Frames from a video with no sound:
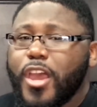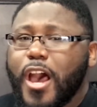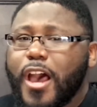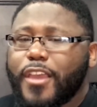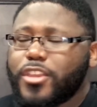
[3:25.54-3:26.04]

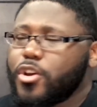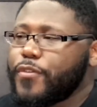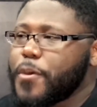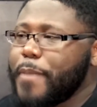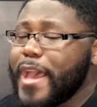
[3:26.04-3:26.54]

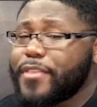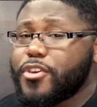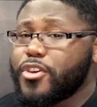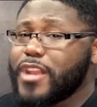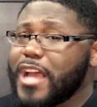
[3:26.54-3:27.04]
If you're back
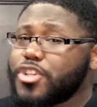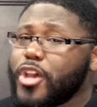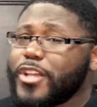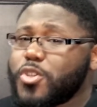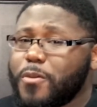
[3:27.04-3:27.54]
there, you're not
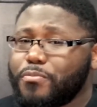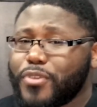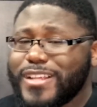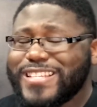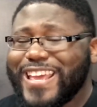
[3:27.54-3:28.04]
trying to
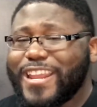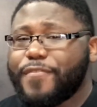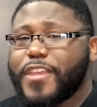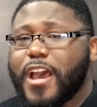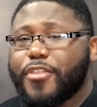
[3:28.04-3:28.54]
impress any of
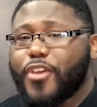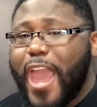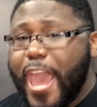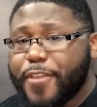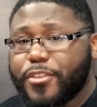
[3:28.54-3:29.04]
the other
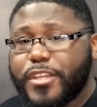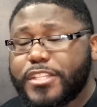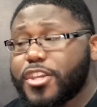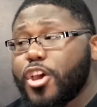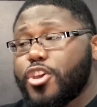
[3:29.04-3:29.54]

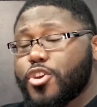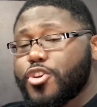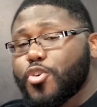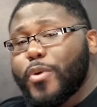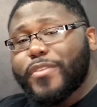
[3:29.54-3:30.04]
athletes. You're
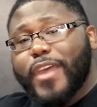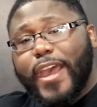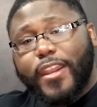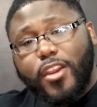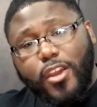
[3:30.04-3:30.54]
doing
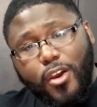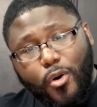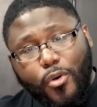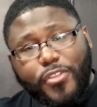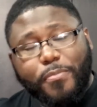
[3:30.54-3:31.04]
that
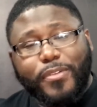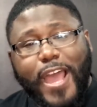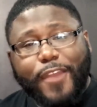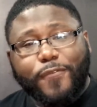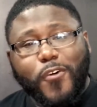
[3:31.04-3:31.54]
on the
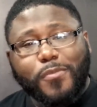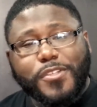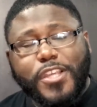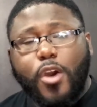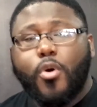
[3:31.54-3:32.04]
platform.
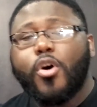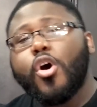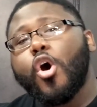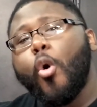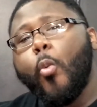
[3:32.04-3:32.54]
So
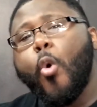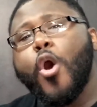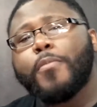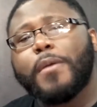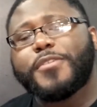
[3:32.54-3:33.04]

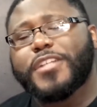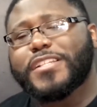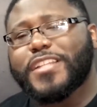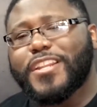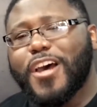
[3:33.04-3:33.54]
warm up
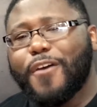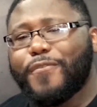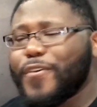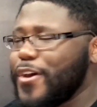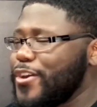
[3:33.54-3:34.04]
just
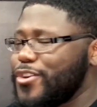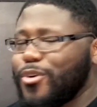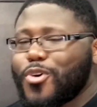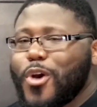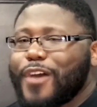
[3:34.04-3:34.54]
enough.
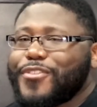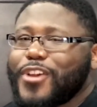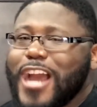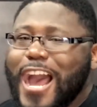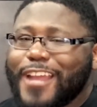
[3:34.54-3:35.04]
Don't go out there
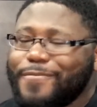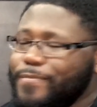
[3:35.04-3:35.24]
hot.